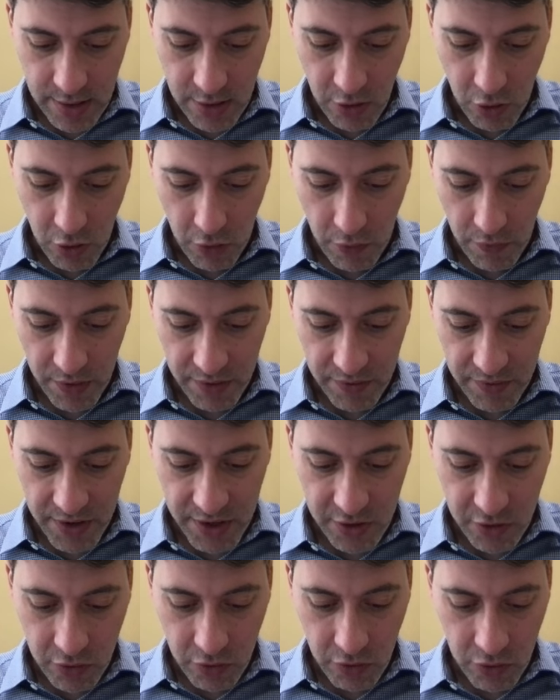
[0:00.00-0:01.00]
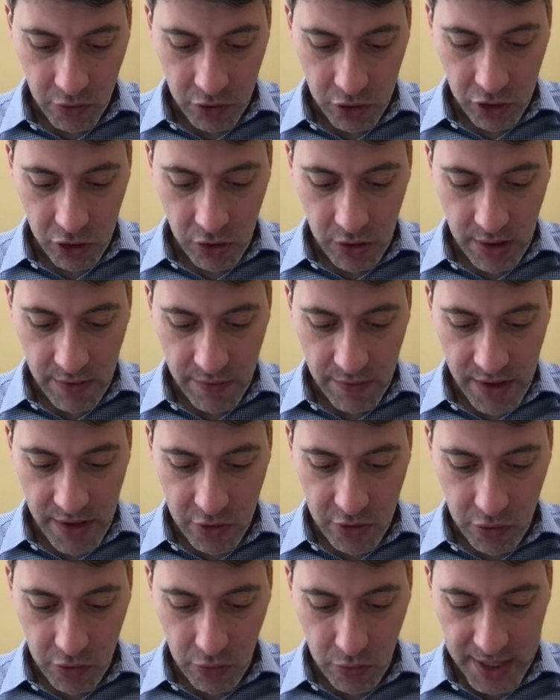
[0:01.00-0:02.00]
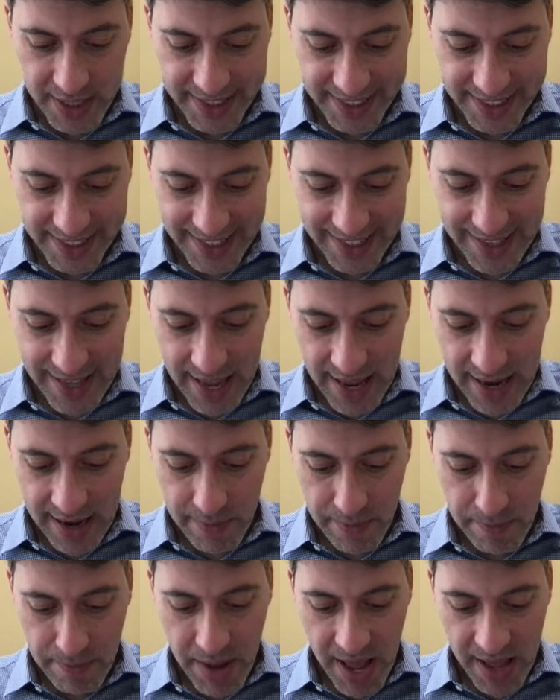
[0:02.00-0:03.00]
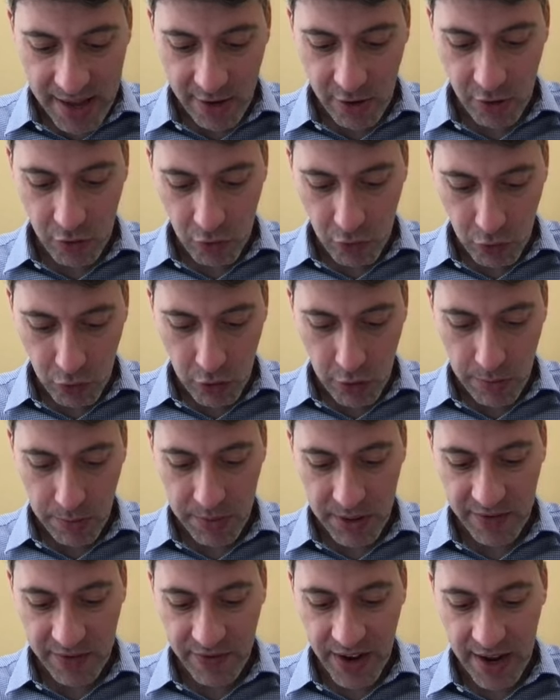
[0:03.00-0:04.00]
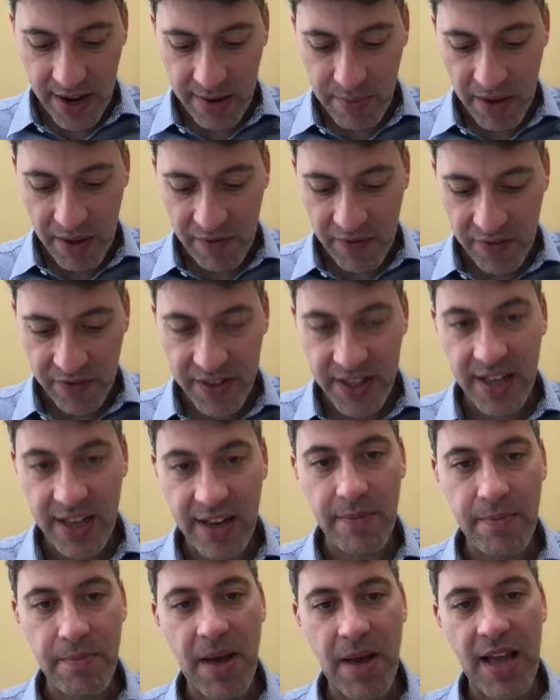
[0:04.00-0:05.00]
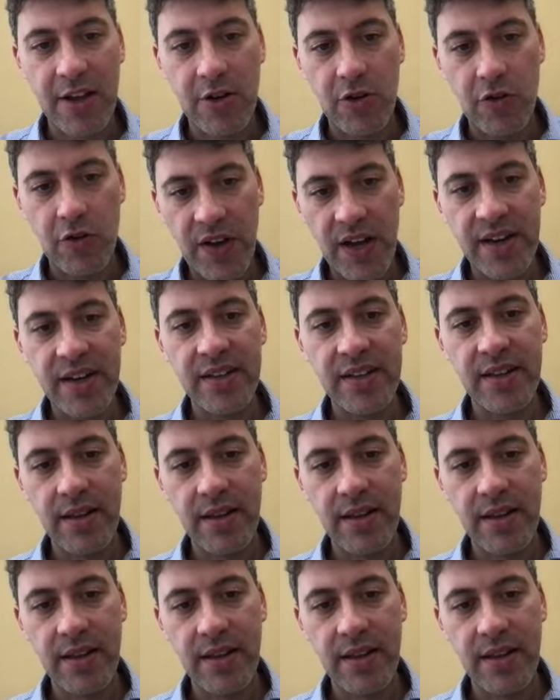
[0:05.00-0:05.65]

over V2. So the V2 is 10 microcoulomb divided by 15 microfarad.